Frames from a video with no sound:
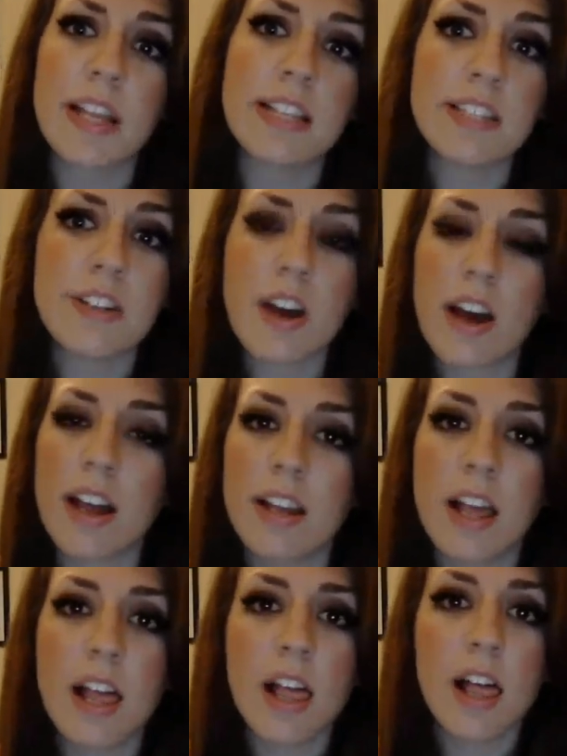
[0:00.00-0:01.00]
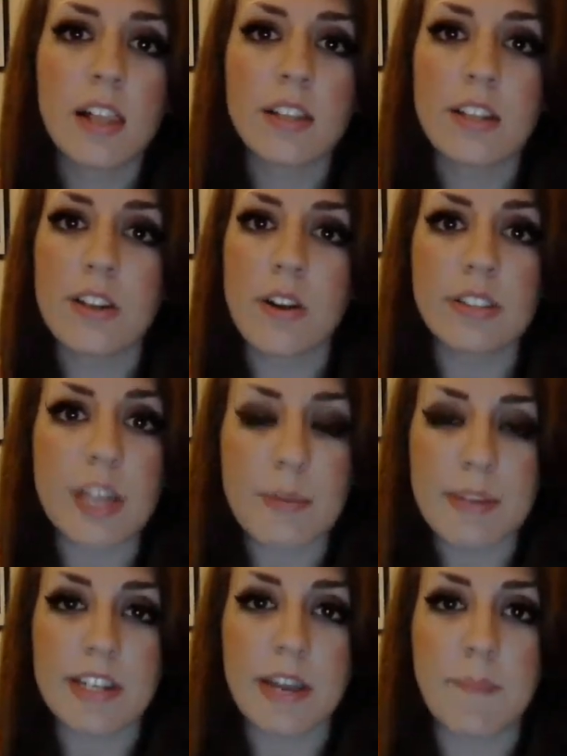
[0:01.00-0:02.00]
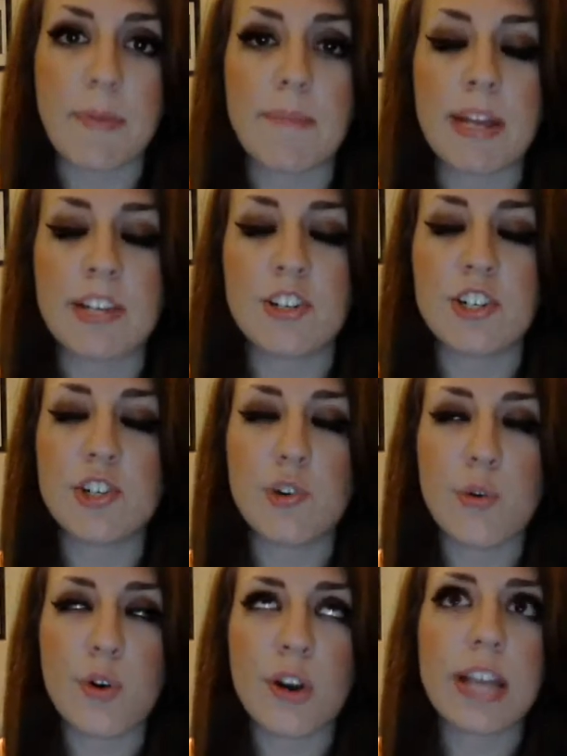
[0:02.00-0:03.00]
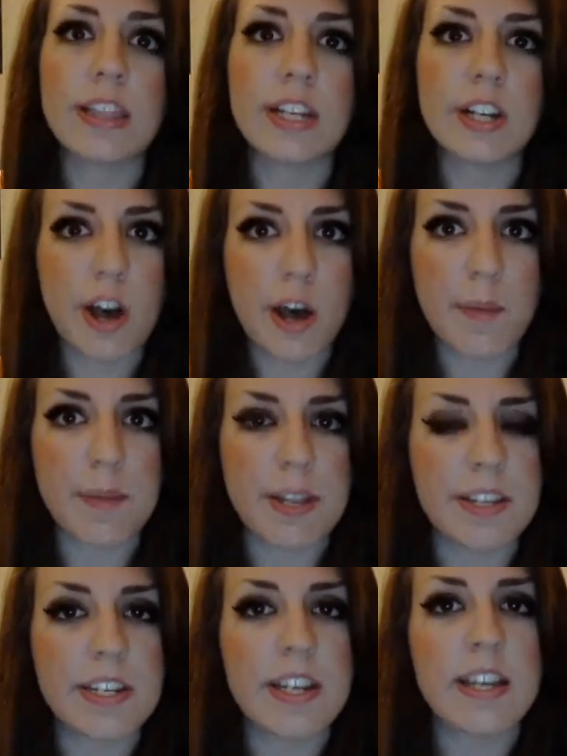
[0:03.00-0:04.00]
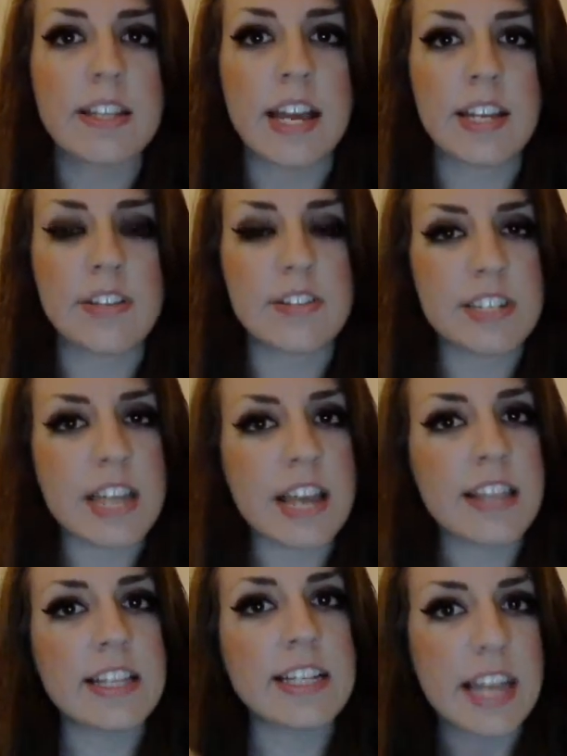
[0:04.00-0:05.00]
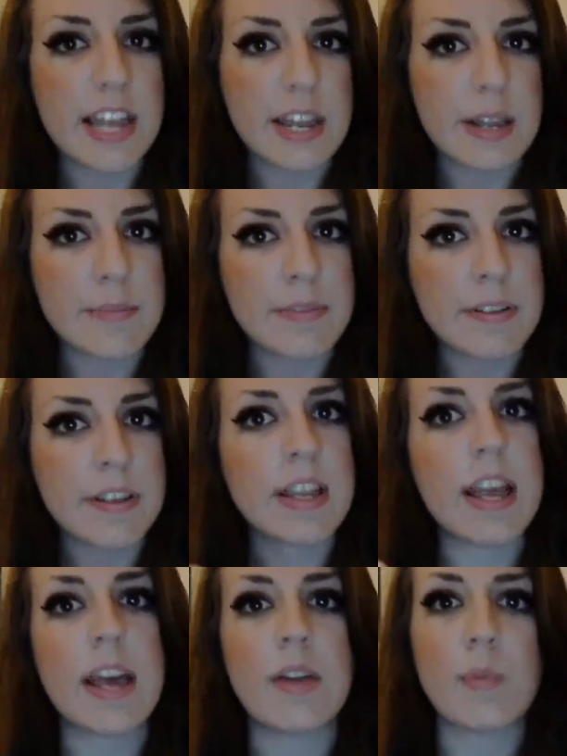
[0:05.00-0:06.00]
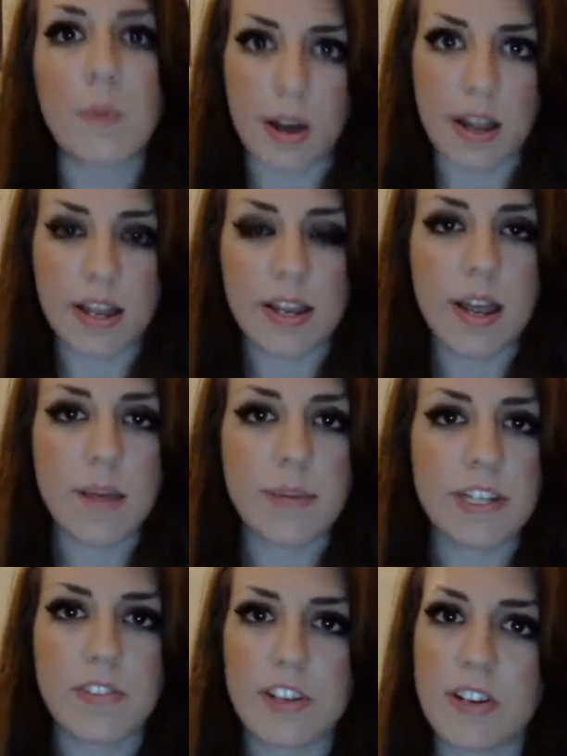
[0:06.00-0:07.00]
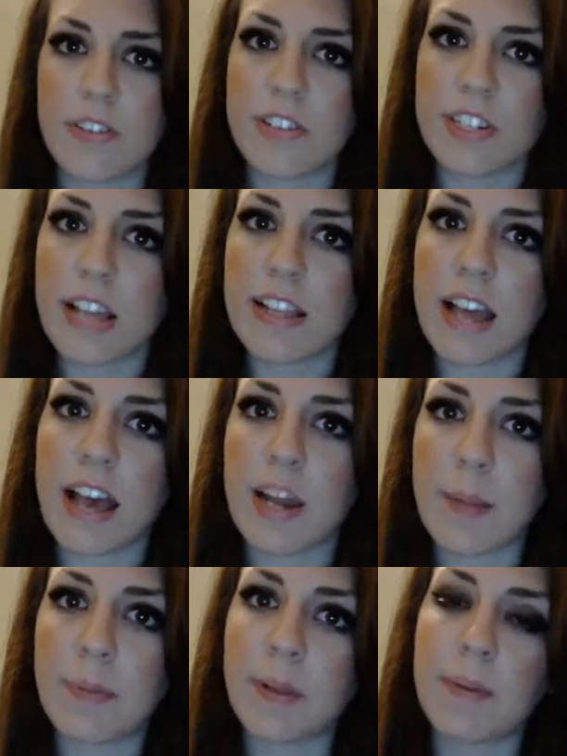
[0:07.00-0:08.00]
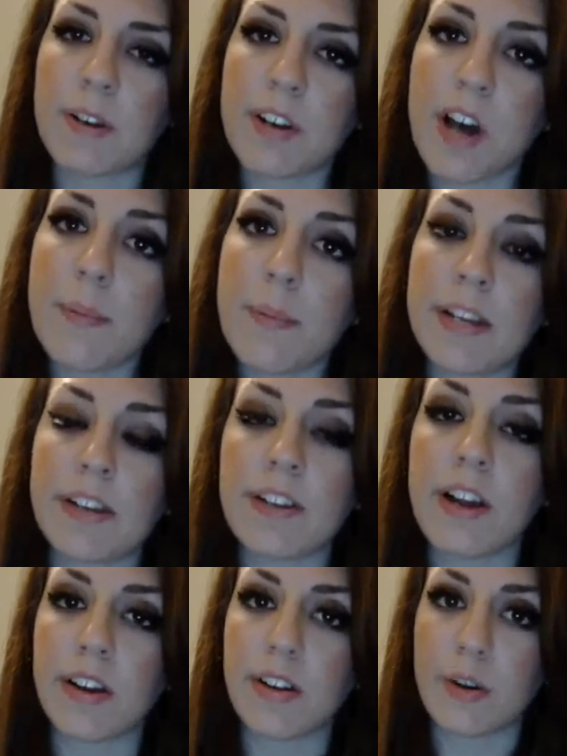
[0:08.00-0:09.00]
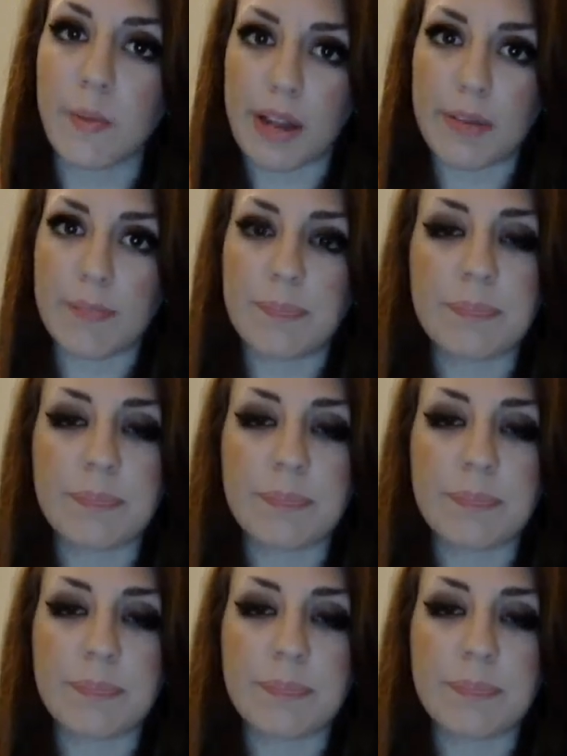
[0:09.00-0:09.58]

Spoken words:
It's not, limited, but make sure in the comment that you say the game and why. Because if you don't say that and I pull up your comment, you're not going to win.